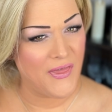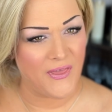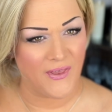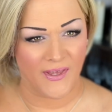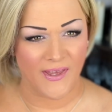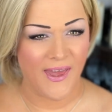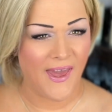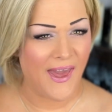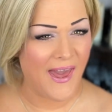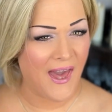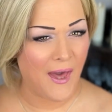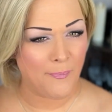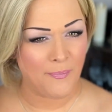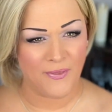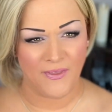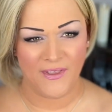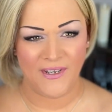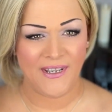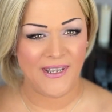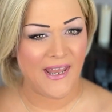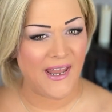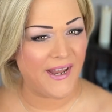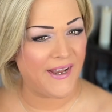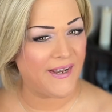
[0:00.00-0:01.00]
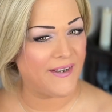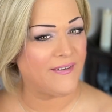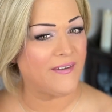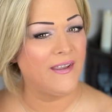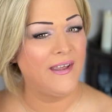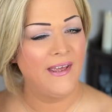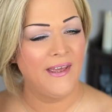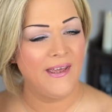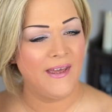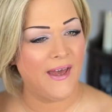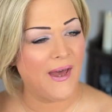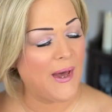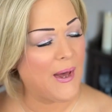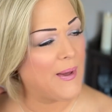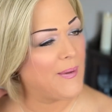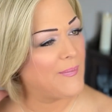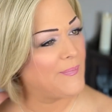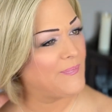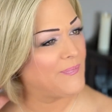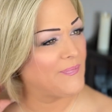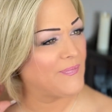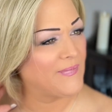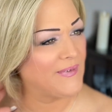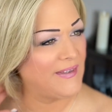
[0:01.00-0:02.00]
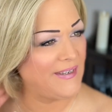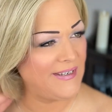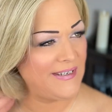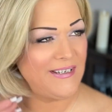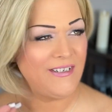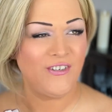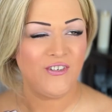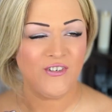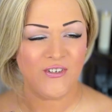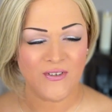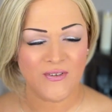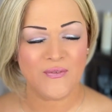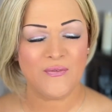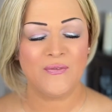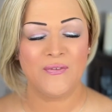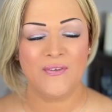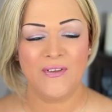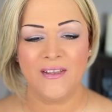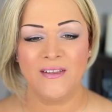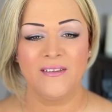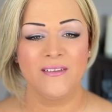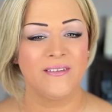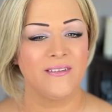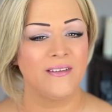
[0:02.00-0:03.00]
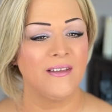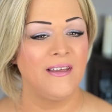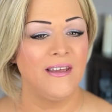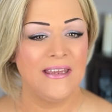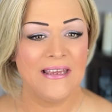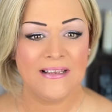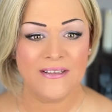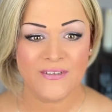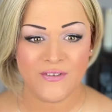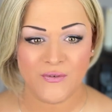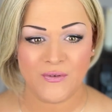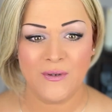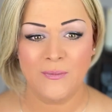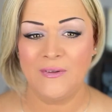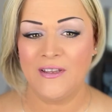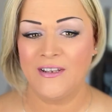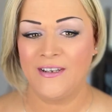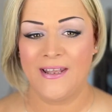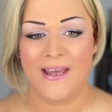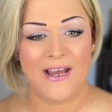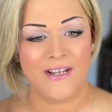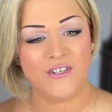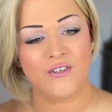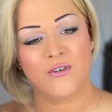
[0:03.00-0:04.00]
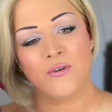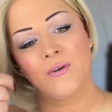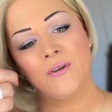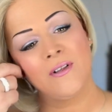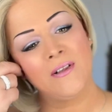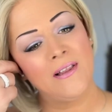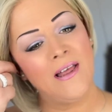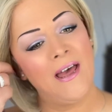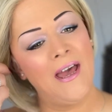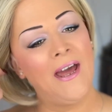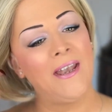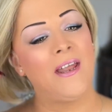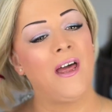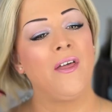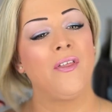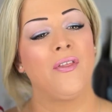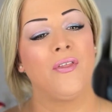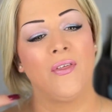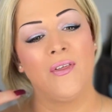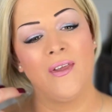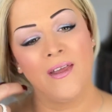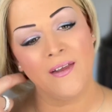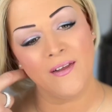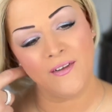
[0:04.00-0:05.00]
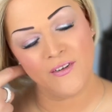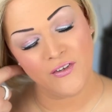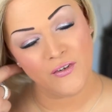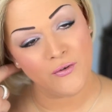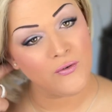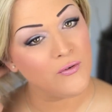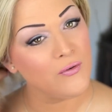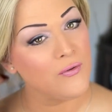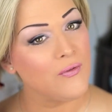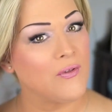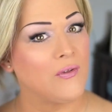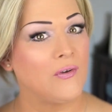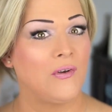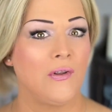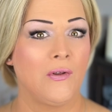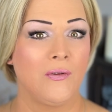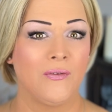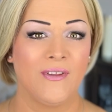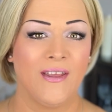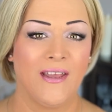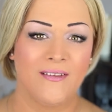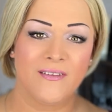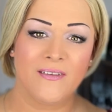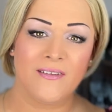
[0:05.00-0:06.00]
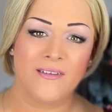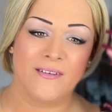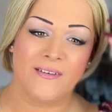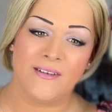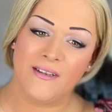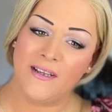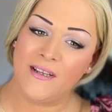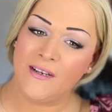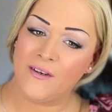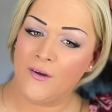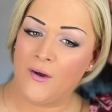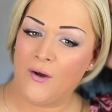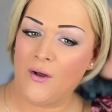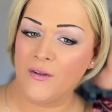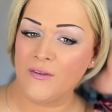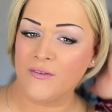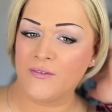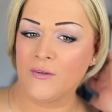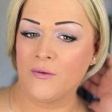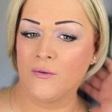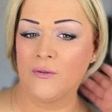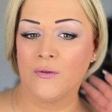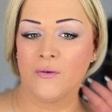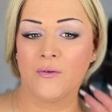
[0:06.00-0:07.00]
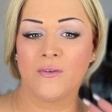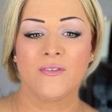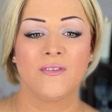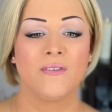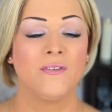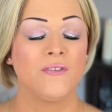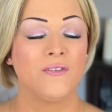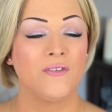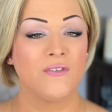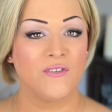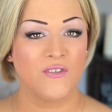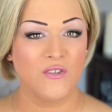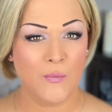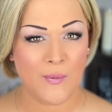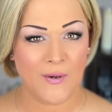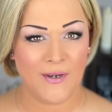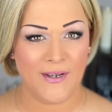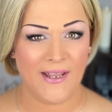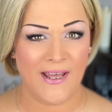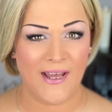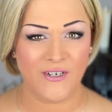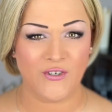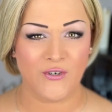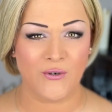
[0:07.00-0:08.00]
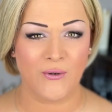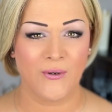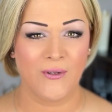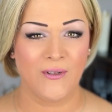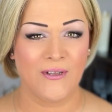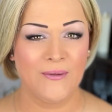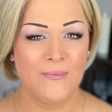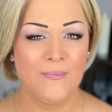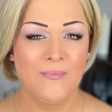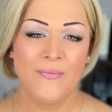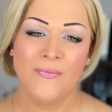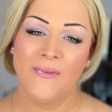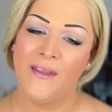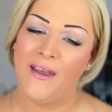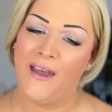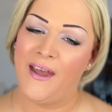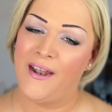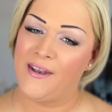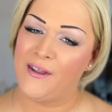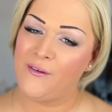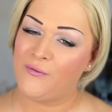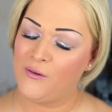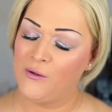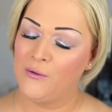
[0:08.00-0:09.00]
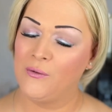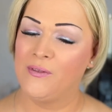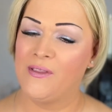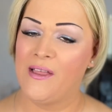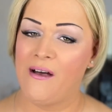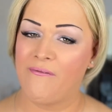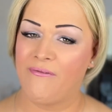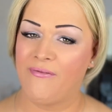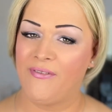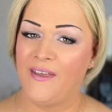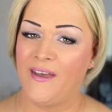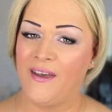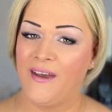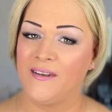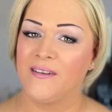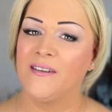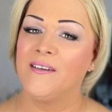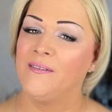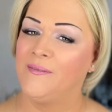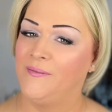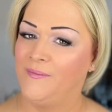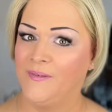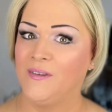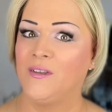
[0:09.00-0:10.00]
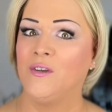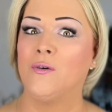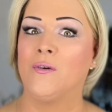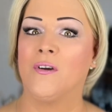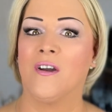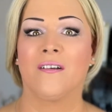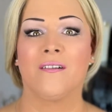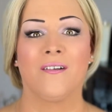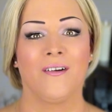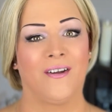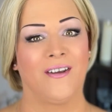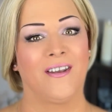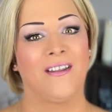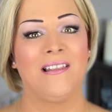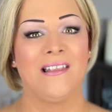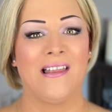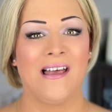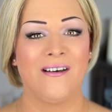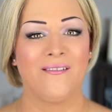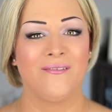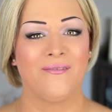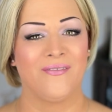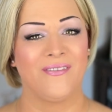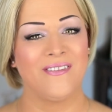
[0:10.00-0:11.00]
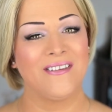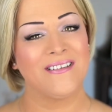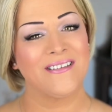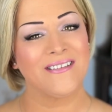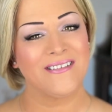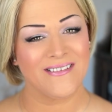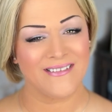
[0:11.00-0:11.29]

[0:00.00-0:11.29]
the cap, the net. It just feels extremely natural, and I think due to the low density, it also looks super natural. And if you love that, you are gonna love this